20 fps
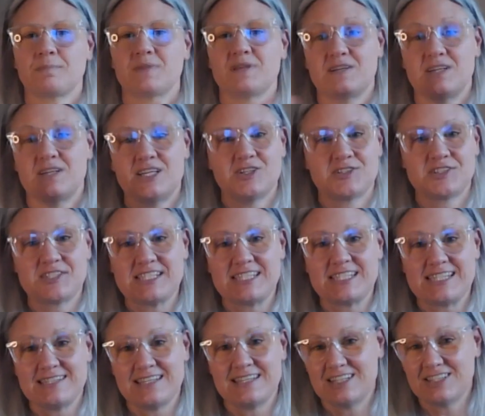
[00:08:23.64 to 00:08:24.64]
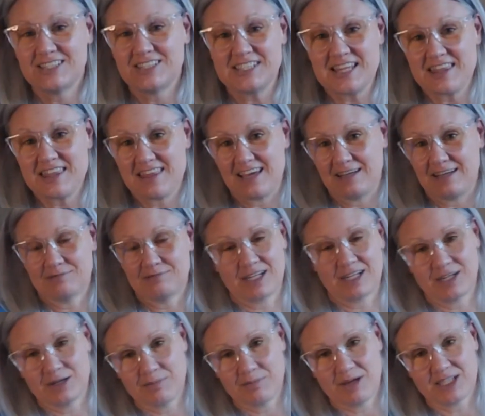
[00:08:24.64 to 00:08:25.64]
here's the thing. I'm
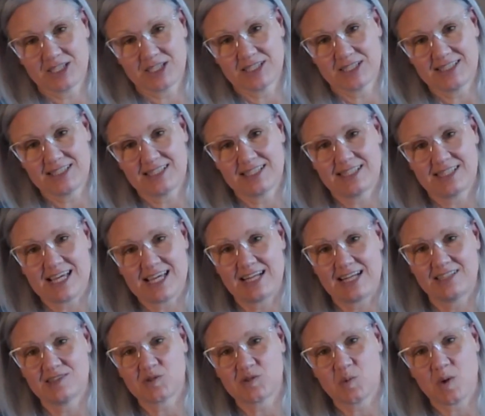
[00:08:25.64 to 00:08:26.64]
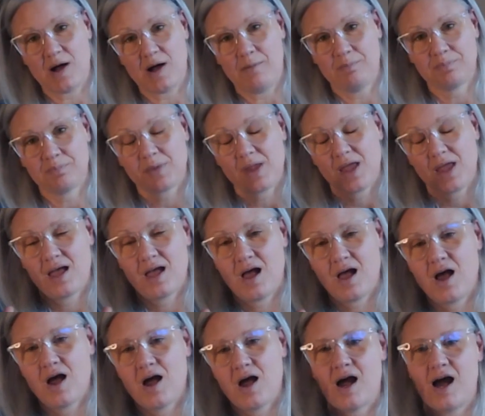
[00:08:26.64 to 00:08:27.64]
going to mention this at the end as well.
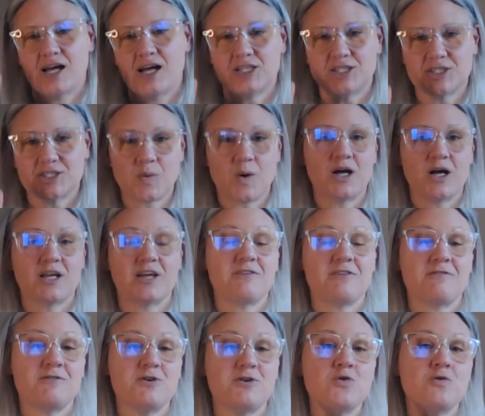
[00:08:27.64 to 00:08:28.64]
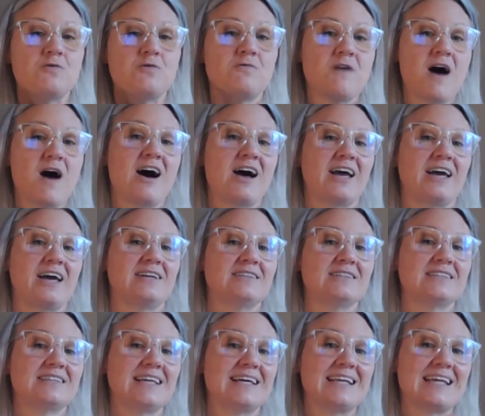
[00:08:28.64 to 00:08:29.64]
I just want, if you find
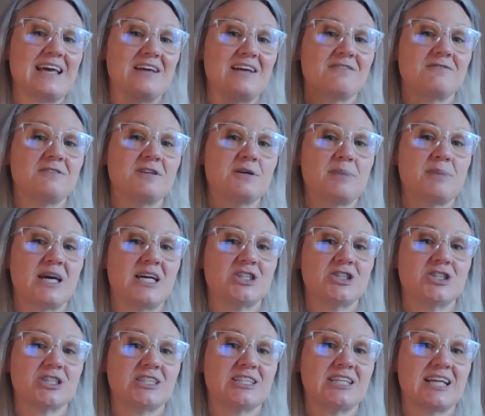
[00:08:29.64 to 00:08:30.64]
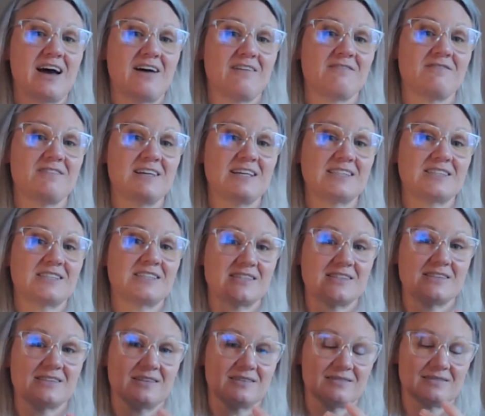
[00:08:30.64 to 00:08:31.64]
that inflammation of
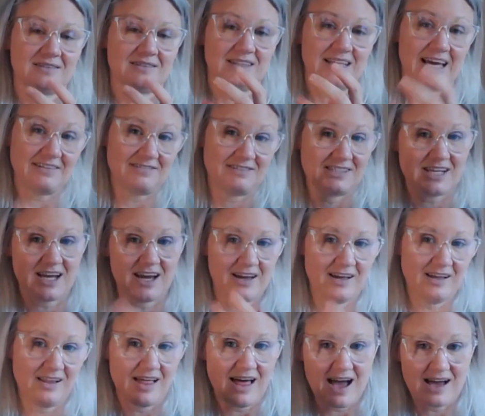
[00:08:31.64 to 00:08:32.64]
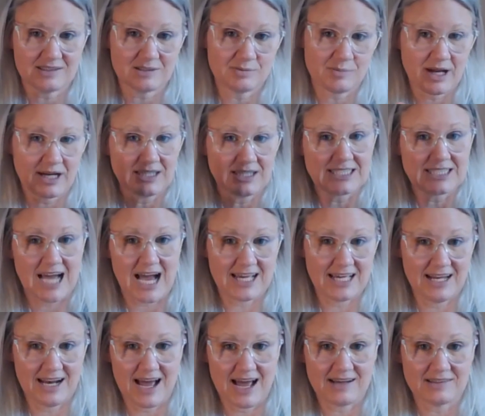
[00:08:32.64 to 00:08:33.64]
this lifestyle aspect,
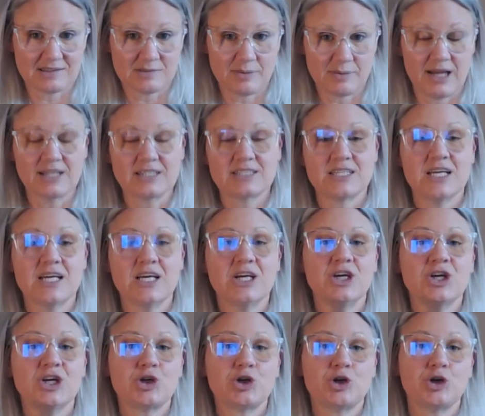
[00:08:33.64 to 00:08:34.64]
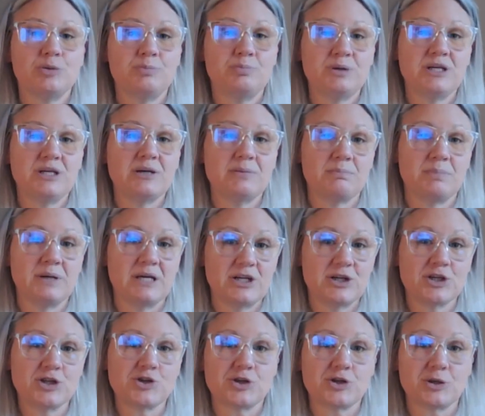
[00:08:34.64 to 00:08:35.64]
diet aspect, could be a big
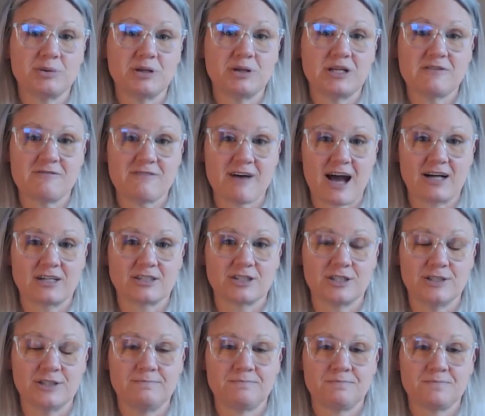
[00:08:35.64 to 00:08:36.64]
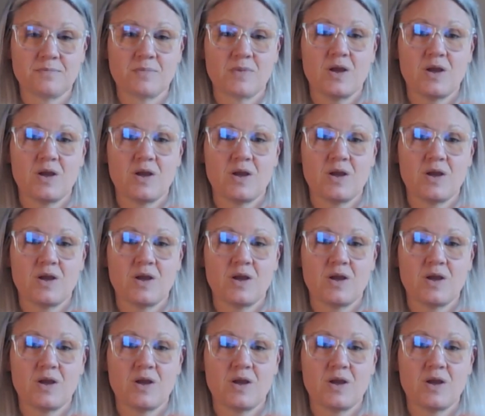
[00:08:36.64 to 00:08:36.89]
contributing factor,